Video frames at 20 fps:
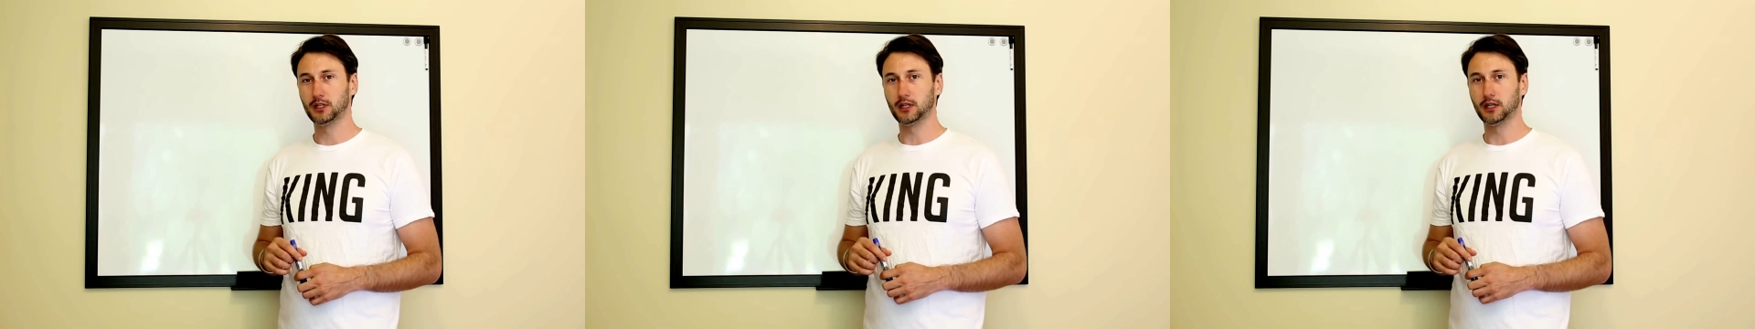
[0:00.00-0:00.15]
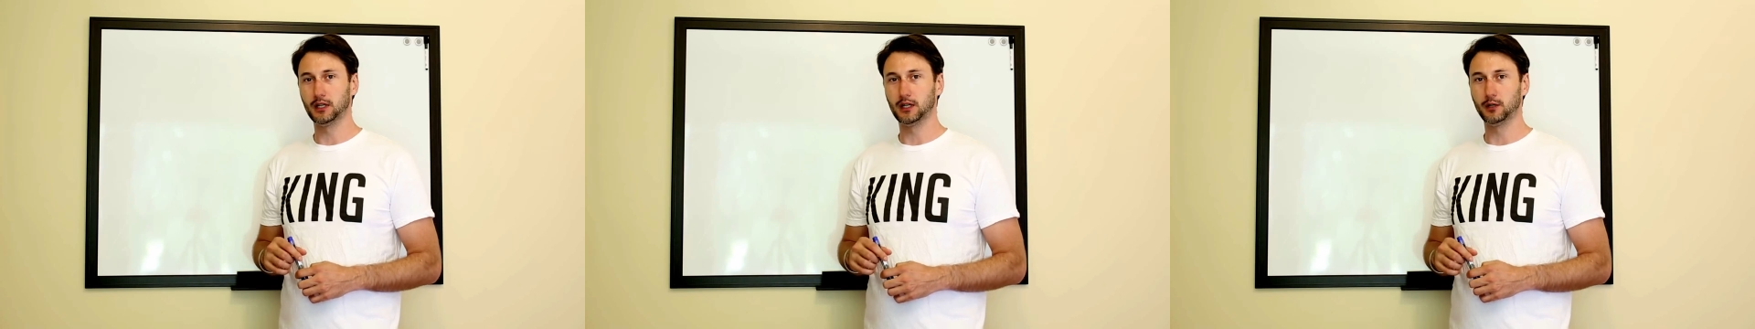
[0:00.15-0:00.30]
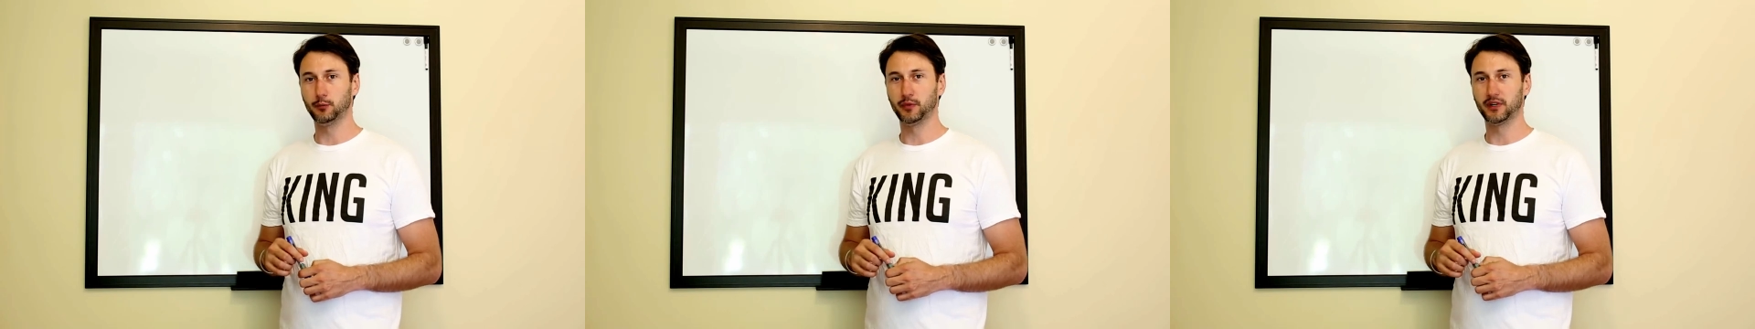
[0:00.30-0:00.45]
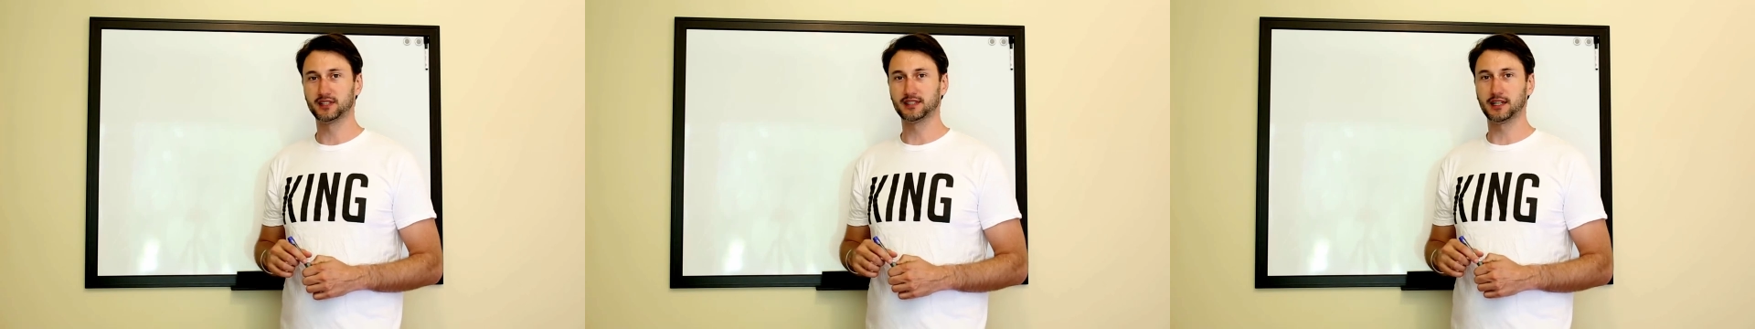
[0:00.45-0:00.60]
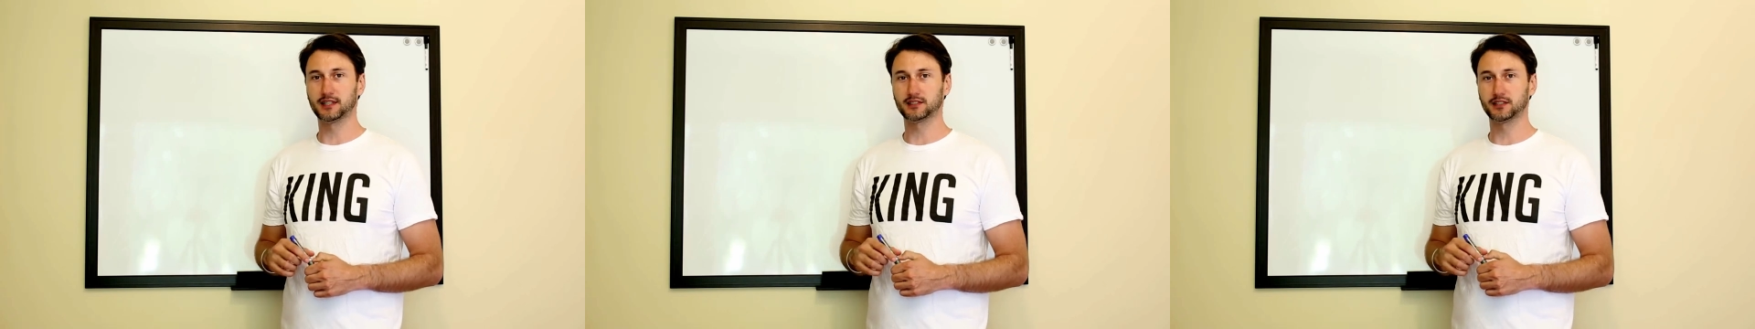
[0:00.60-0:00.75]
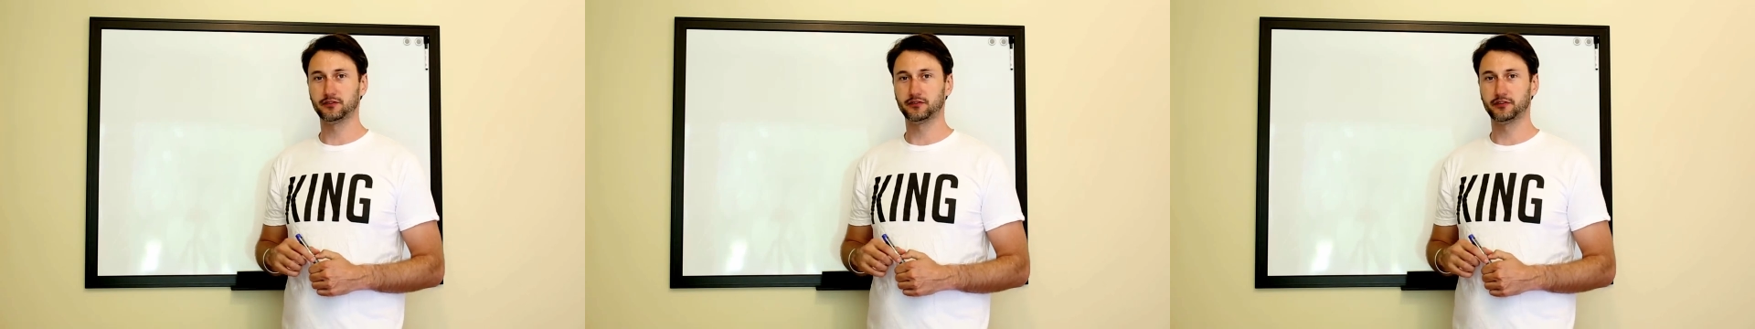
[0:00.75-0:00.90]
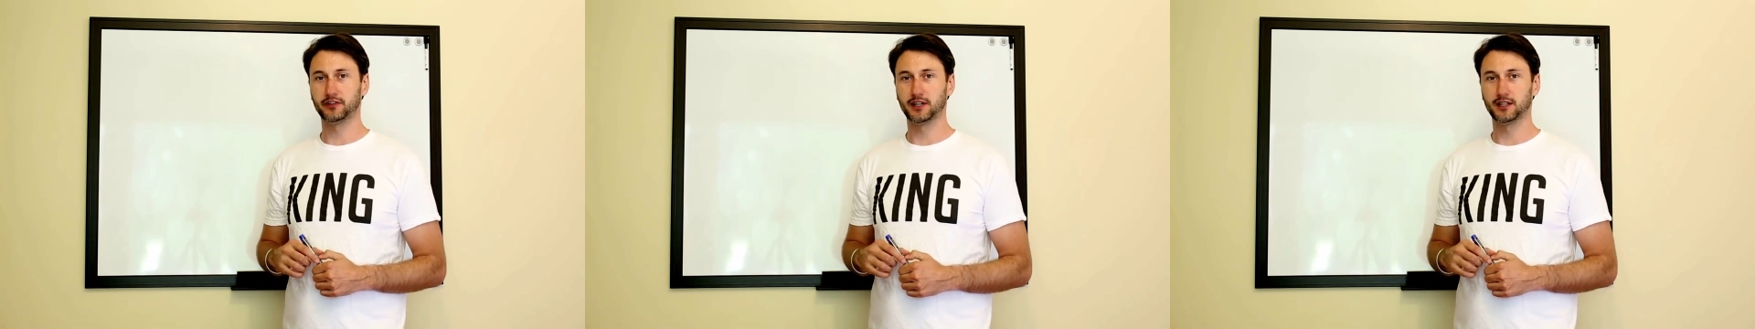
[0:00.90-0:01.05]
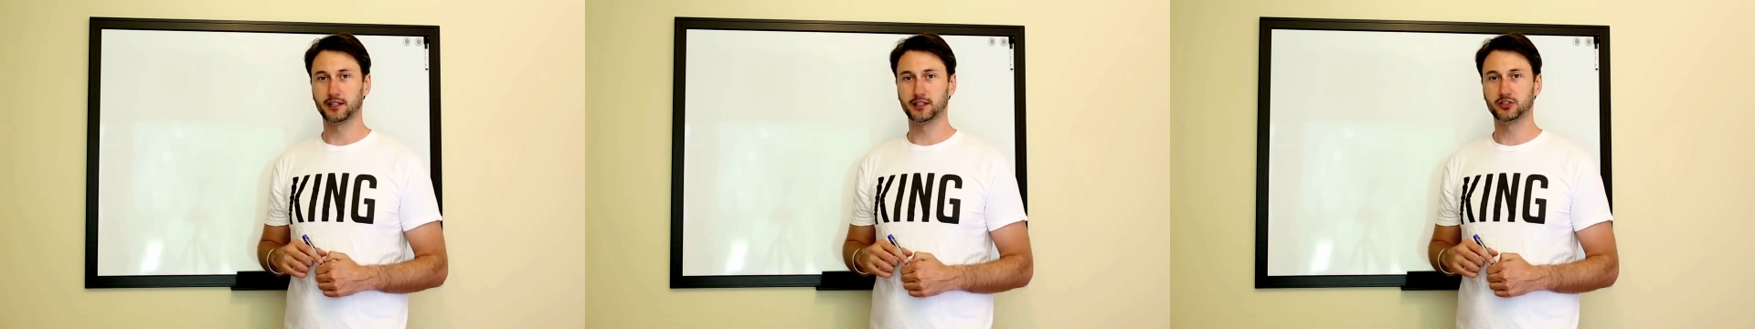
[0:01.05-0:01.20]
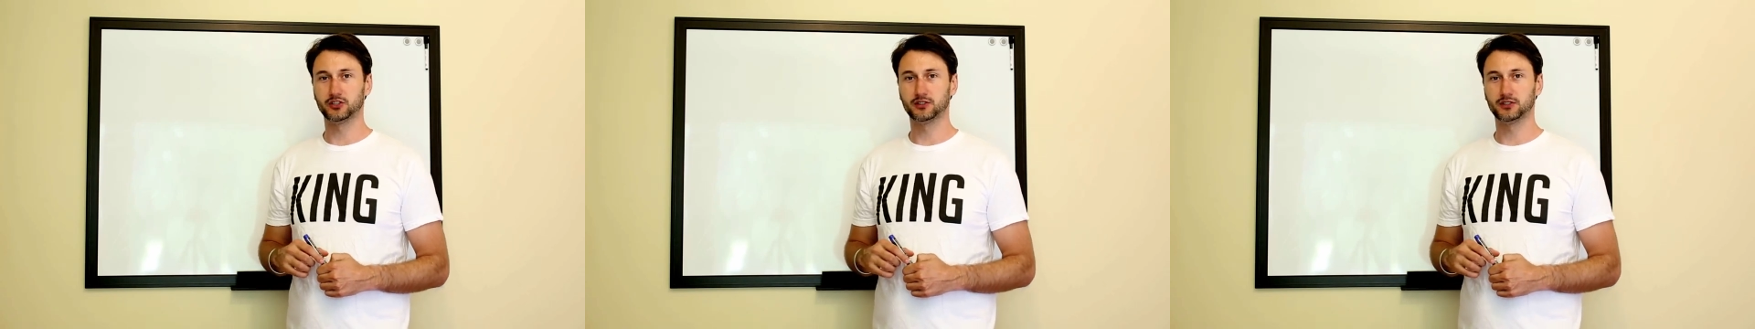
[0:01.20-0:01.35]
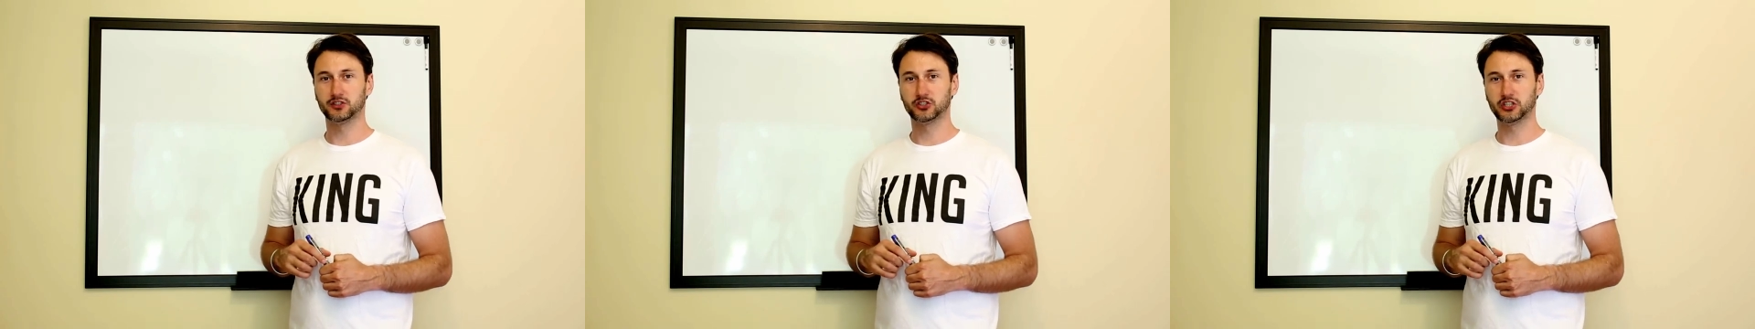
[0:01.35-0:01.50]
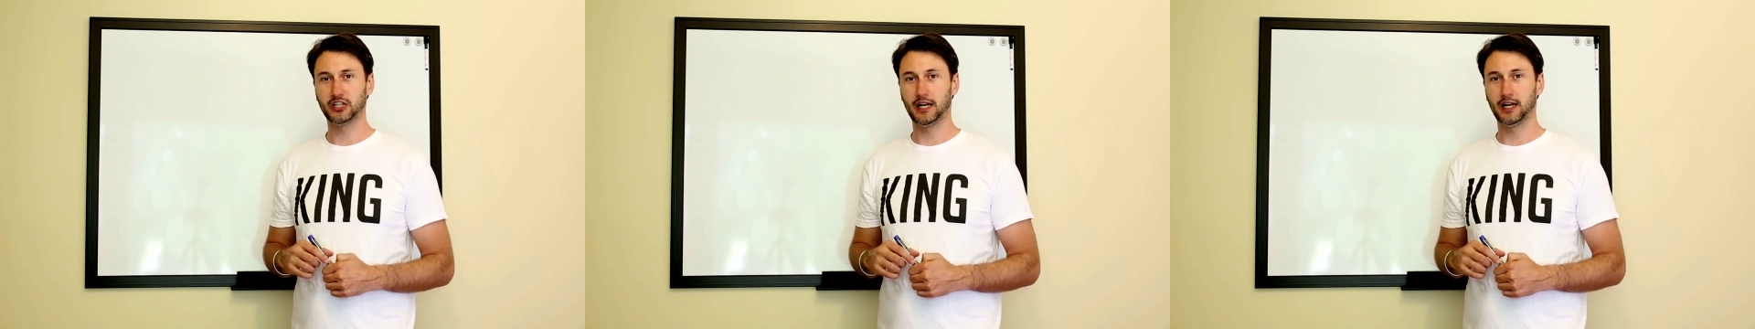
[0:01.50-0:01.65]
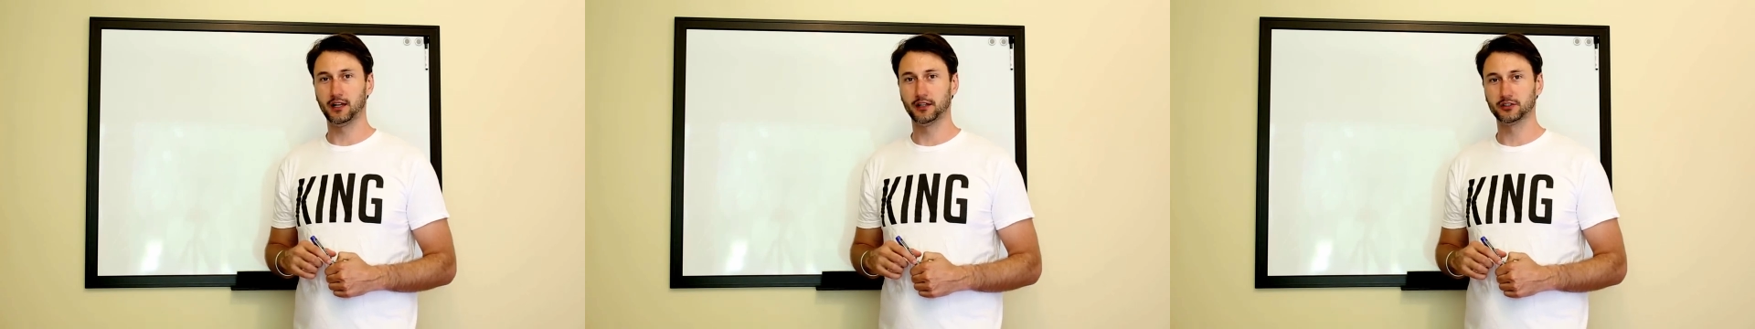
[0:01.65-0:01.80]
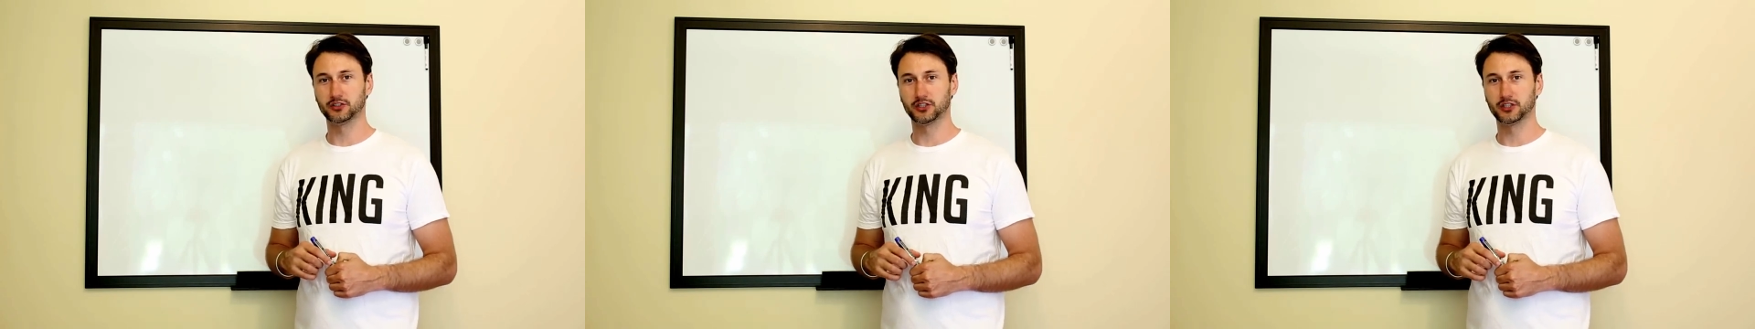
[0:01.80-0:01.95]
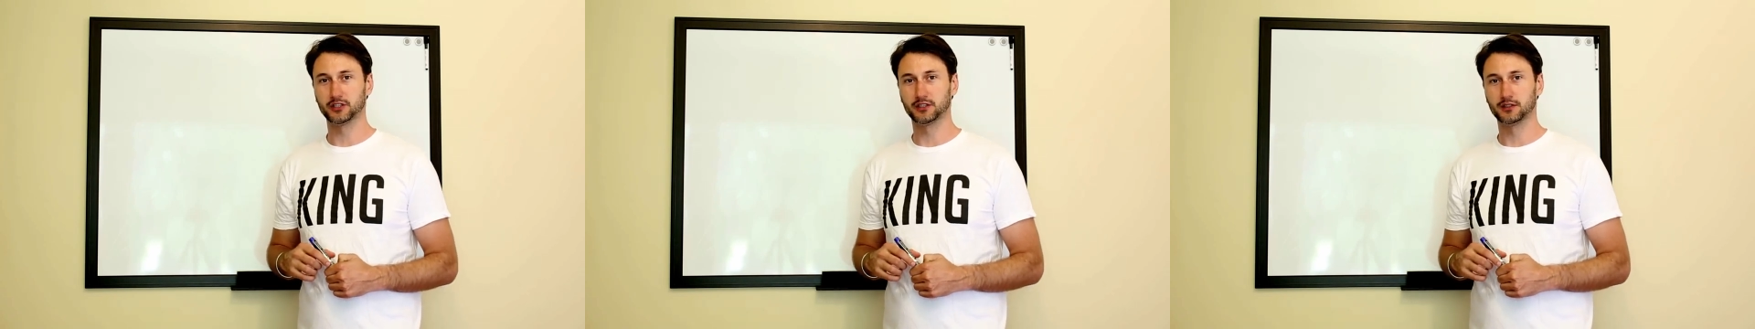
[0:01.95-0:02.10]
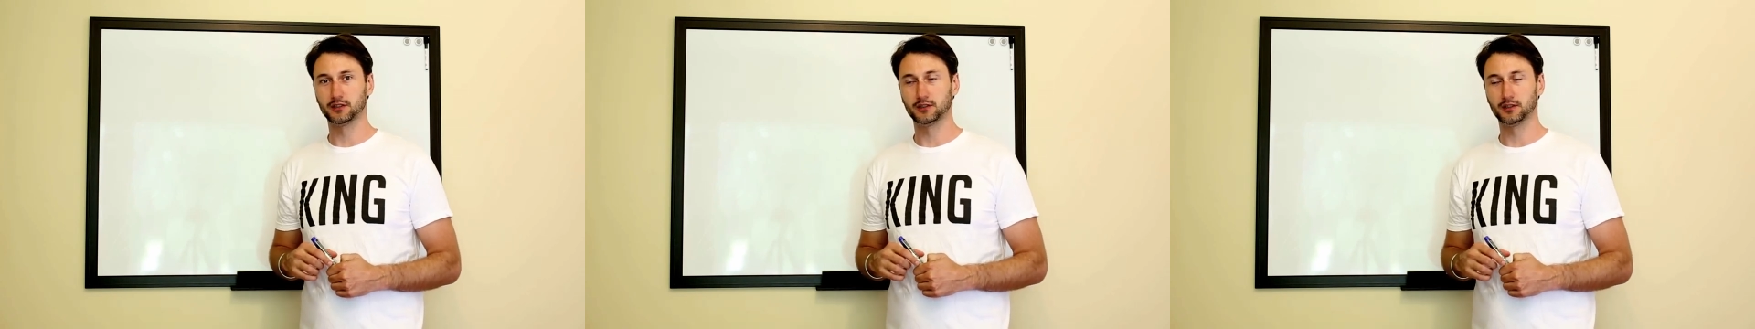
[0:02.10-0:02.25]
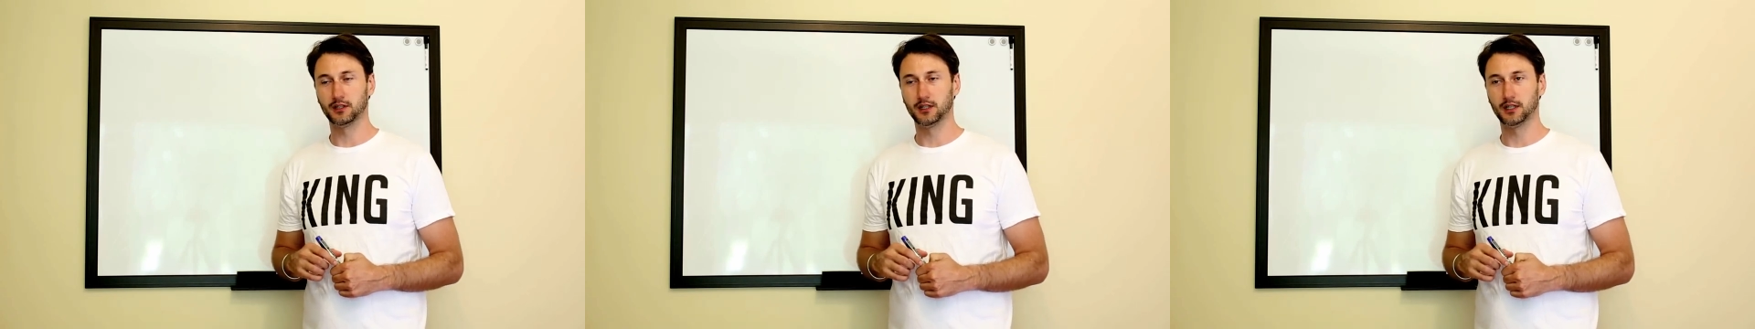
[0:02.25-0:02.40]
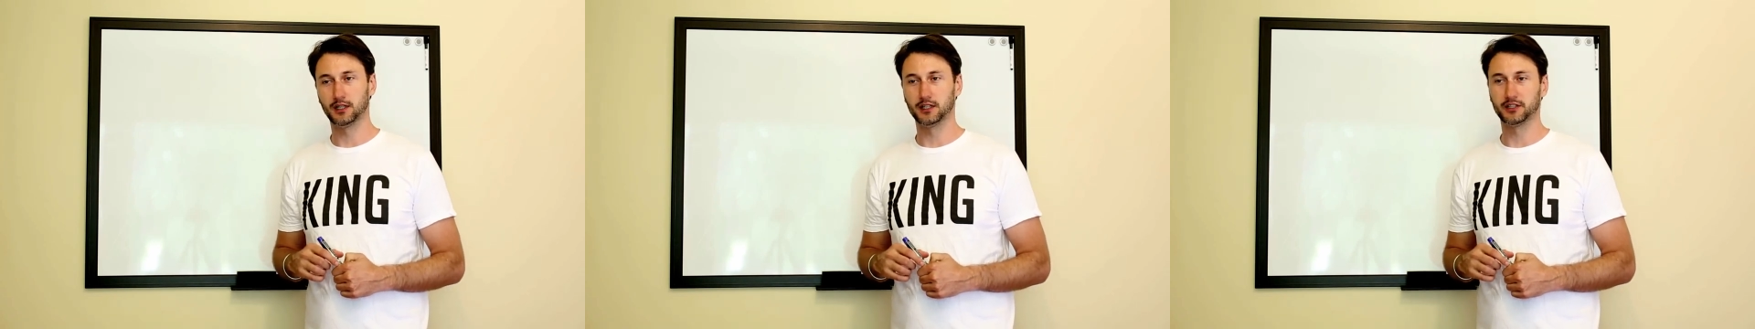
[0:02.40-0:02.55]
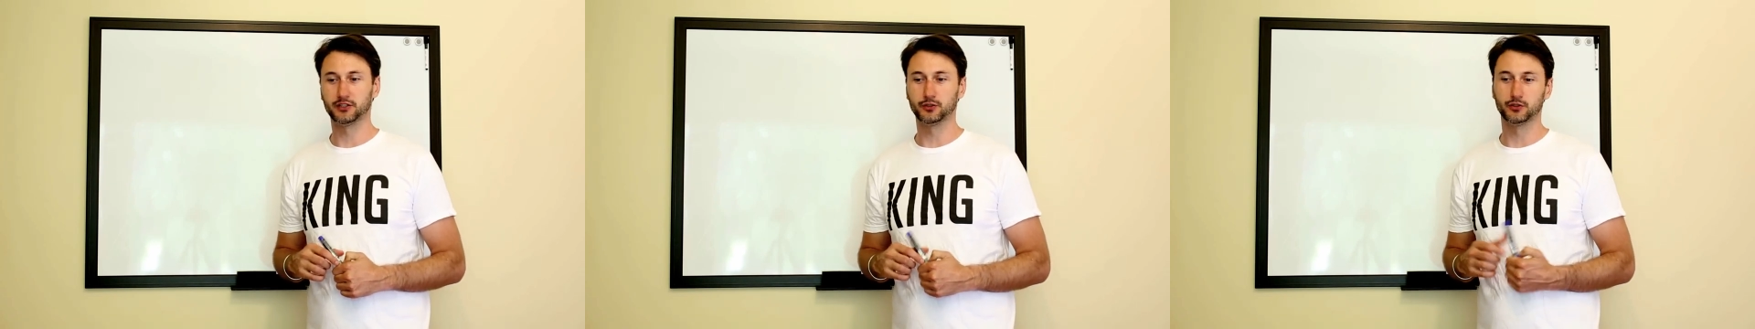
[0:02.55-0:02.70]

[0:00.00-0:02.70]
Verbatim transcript: um, but it's actually fairly challenging uh,